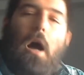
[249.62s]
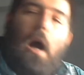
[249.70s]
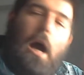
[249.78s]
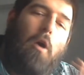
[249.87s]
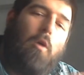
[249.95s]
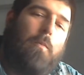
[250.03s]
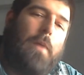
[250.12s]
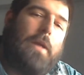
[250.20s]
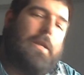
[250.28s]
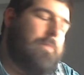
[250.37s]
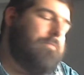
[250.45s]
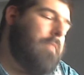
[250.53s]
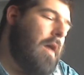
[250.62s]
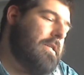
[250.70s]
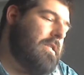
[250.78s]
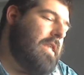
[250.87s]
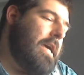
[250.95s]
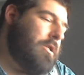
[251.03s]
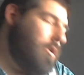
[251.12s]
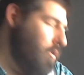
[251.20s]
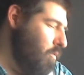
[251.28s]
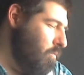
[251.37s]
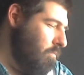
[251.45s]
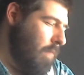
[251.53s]
I hope I didn't botch that too
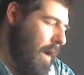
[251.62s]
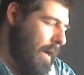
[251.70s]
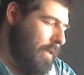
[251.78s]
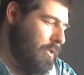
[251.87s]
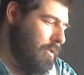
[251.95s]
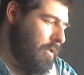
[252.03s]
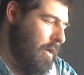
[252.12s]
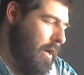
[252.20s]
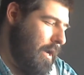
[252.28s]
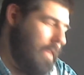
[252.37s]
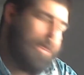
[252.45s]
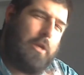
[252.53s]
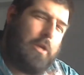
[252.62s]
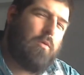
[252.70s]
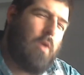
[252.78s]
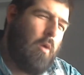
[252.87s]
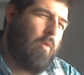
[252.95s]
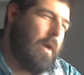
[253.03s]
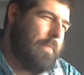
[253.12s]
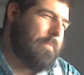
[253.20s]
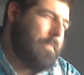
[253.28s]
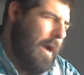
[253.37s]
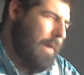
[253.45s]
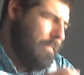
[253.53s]
much. Uh, I think you know where I'm
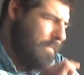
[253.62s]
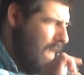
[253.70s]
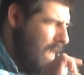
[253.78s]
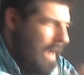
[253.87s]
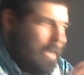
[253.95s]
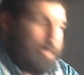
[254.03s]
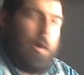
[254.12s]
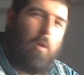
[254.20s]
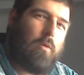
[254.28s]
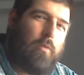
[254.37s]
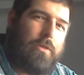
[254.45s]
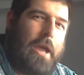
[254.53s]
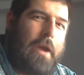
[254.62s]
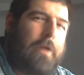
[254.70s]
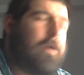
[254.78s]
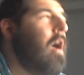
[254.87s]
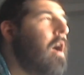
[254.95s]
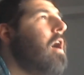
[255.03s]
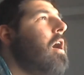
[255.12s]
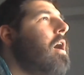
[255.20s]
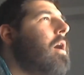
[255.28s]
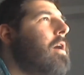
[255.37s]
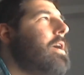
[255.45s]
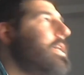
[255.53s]
I'm kind of going with there.
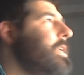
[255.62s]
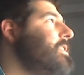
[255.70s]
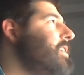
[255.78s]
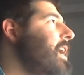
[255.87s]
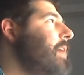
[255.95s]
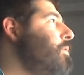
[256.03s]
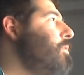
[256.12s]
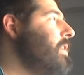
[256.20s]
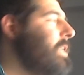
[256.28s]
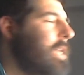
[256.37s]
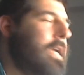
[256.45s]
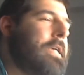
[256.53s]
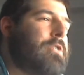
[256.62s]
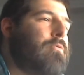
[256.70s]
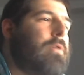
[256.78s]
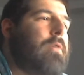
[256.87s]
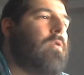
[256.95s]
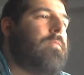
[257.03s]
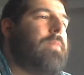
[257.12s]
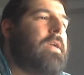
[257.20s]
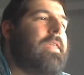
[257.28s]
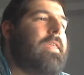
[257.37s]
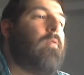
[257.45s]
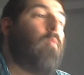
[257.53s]
Uh, an example in history would be
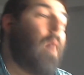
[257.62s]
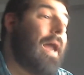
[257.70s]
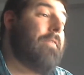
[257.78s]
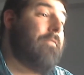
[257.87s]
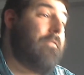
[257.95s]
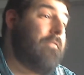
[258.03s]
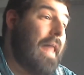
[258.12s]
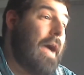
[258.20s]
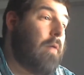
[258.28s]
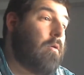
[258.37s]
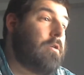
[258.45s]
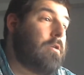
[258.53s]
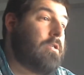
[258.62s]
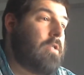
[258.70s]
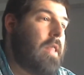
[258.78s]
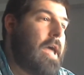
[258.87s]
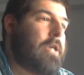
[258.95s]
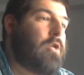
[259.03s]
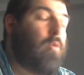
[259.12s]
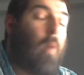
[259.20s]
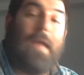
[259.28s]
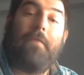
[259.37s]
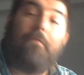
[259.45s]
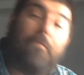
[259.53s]
the white flower slash
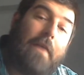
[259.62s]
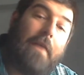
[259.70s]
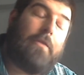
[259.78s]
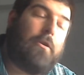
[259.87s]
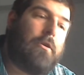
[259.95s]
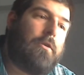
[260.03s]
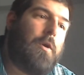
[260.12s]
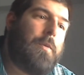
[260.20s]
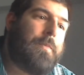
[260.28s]
white feather